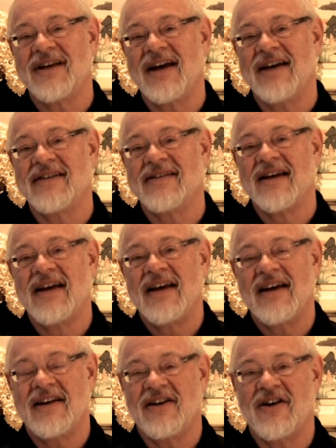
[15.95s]
as
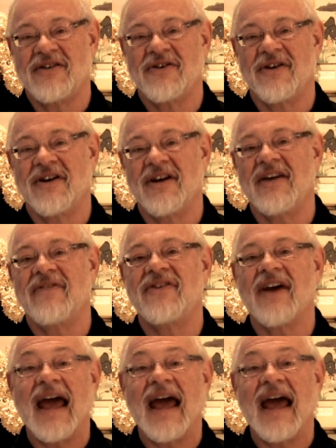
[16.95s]
an alternative to